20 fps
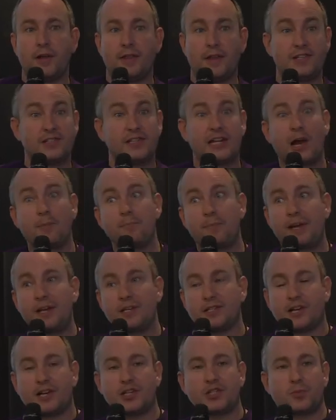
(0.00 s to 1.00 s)
they're still our
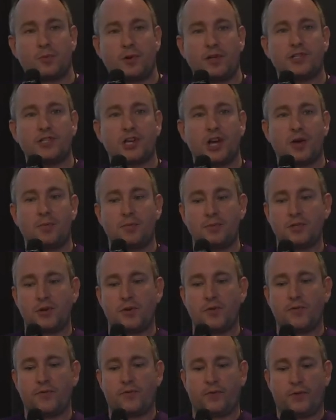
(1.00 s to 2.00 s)
biggest customer in terms
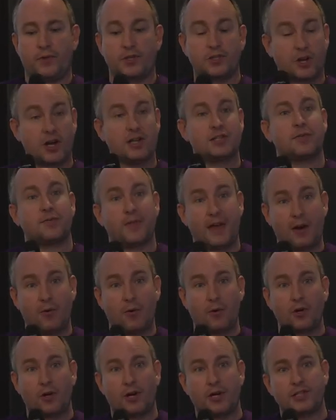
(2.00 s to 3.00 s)
of the size of their
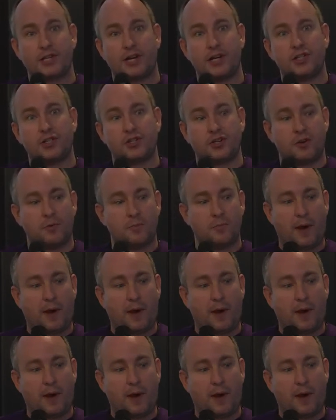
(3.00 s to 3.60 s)
organisation,